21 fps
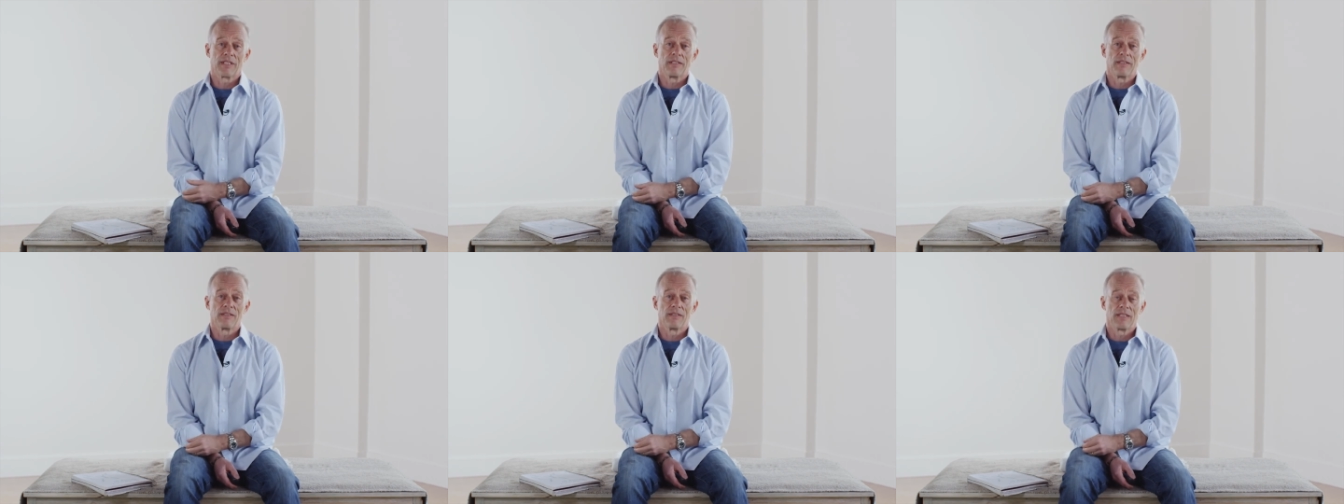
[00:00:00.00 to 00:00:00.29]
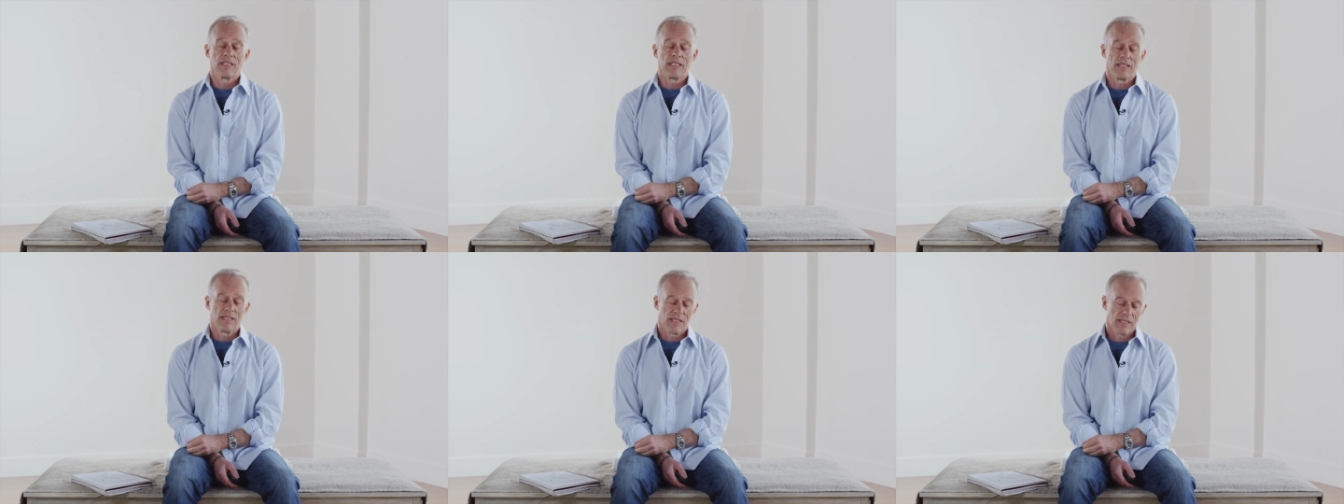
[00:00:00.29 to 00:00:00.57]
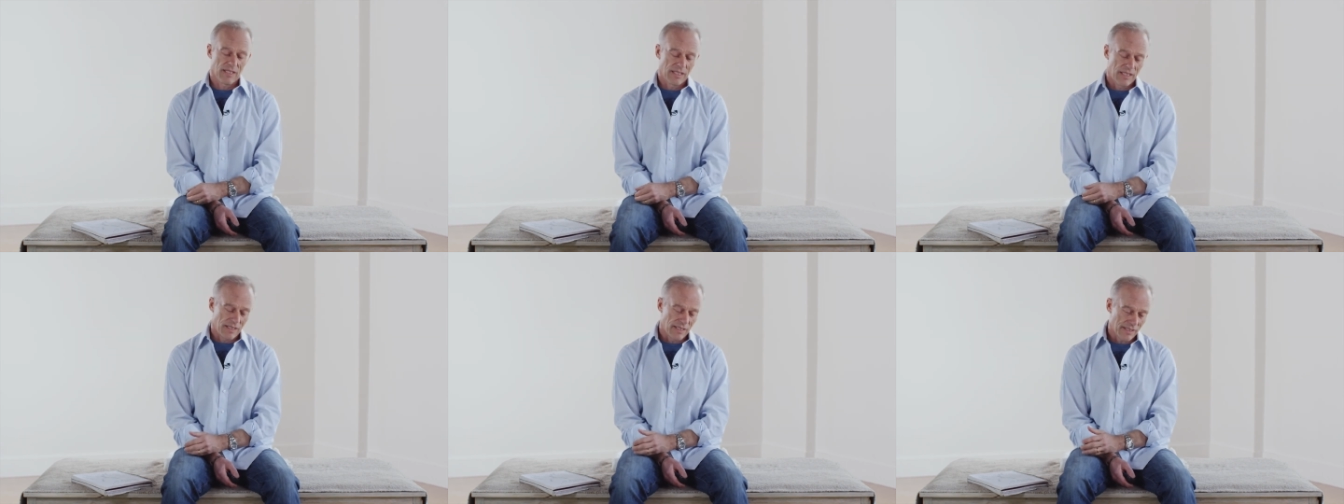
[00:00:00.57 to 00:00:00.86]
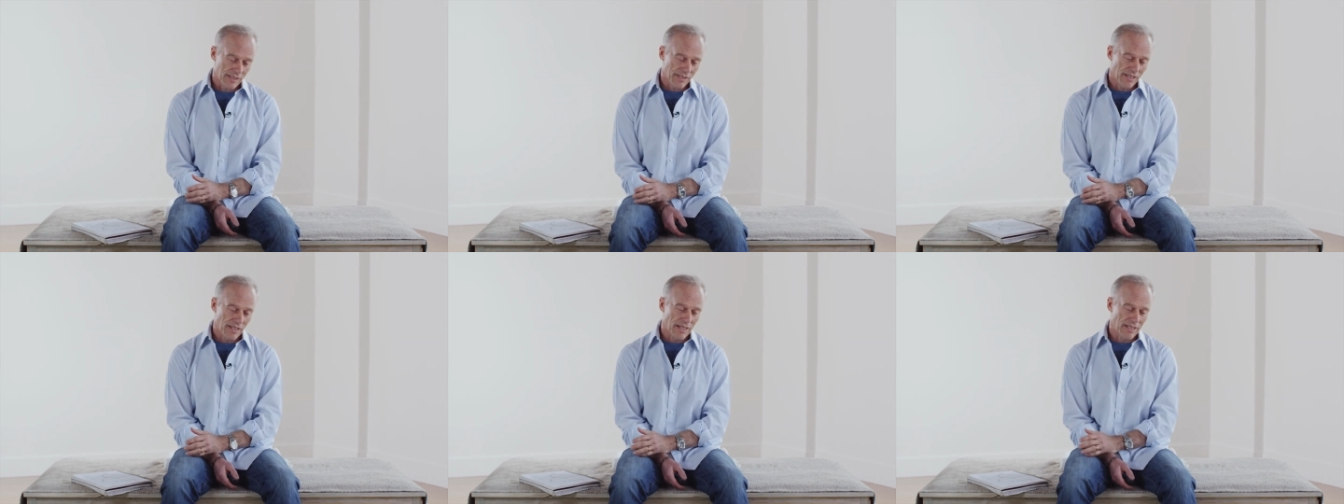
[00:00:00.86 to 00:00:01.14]
and in
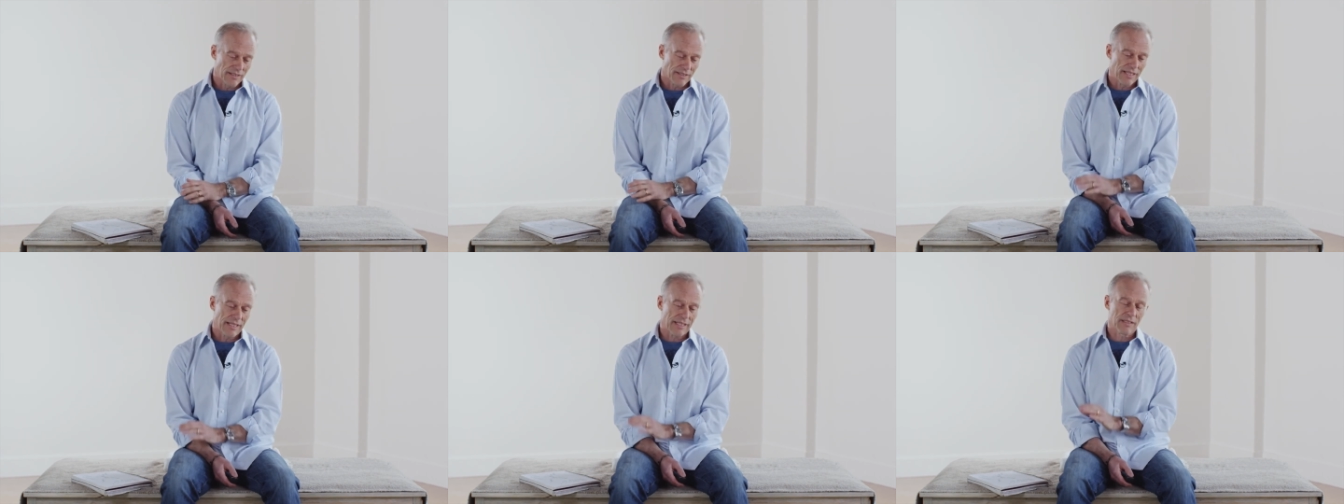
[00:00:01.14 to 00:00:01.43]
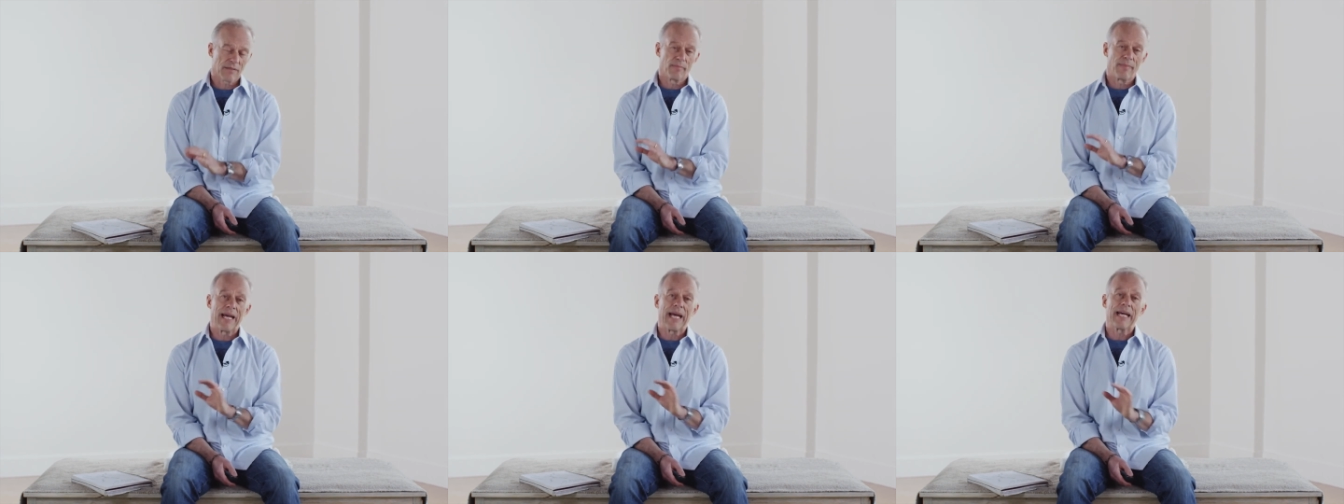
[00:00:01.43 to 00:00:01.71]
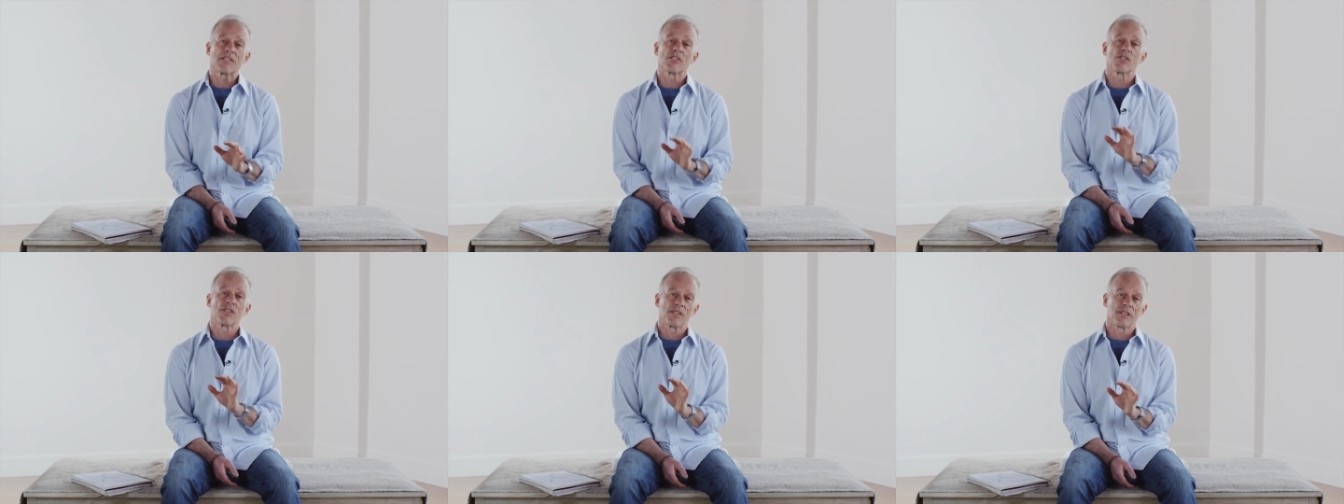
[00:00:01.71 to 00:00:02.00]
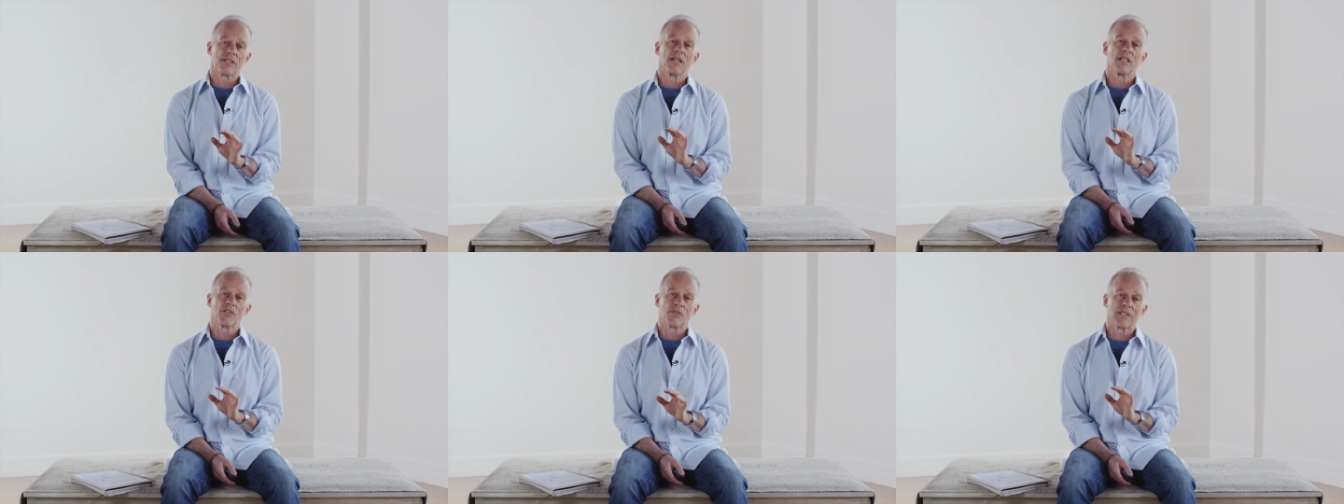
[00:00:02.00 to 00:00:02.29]
this context, master
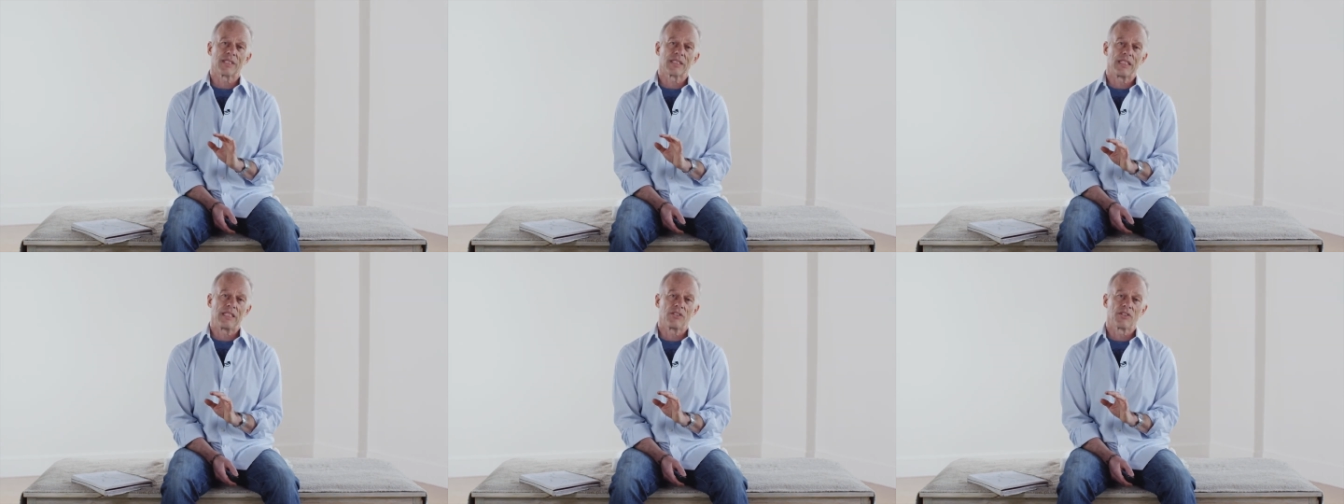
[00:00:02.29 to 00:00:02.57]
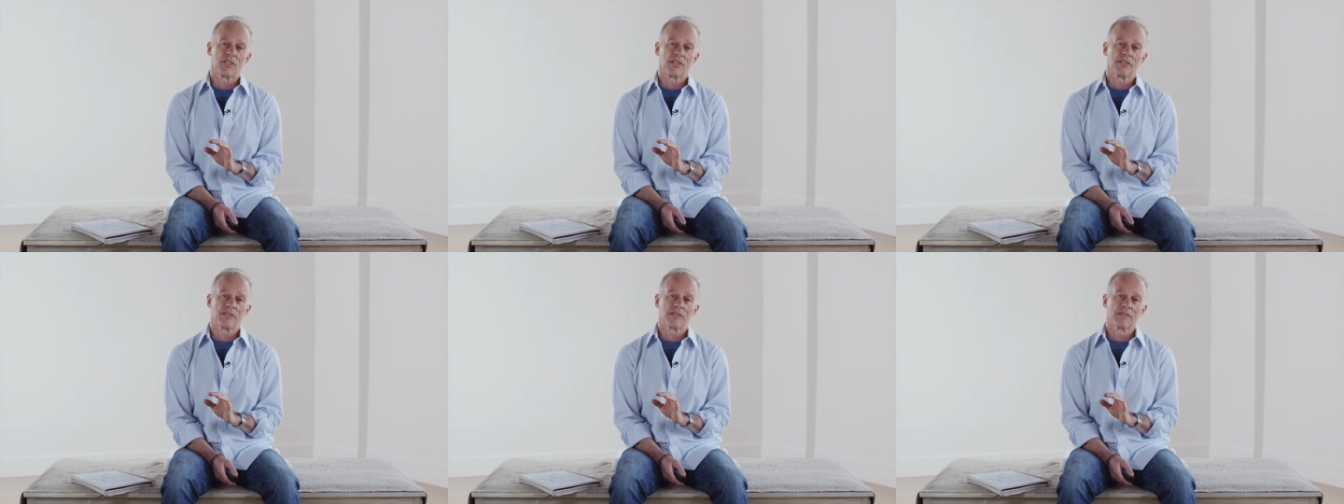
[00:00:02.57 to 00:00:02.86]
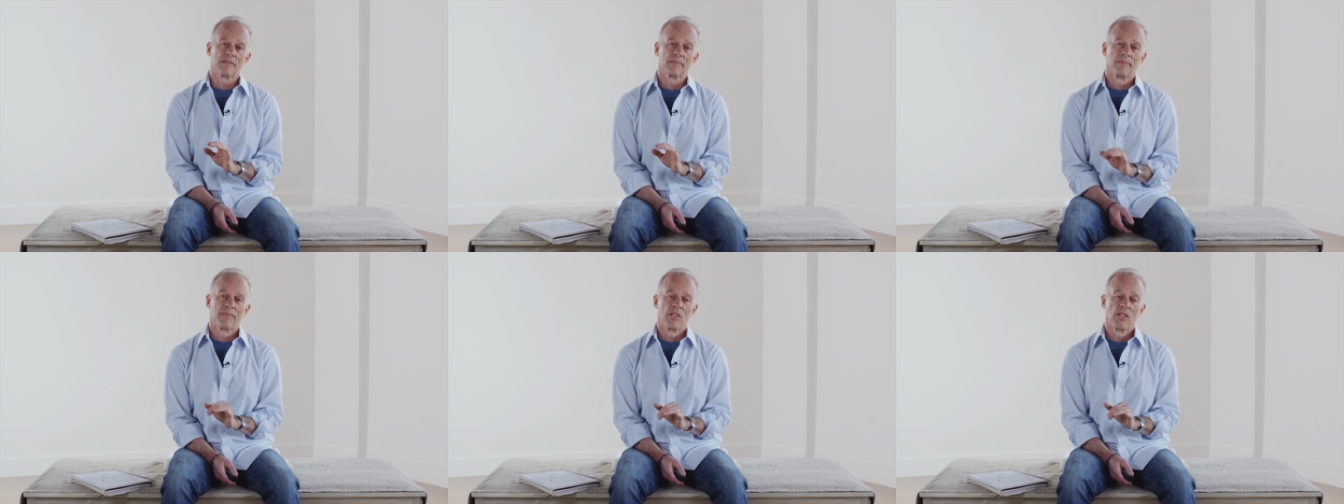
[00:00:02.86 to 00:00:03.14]
tantric teachers.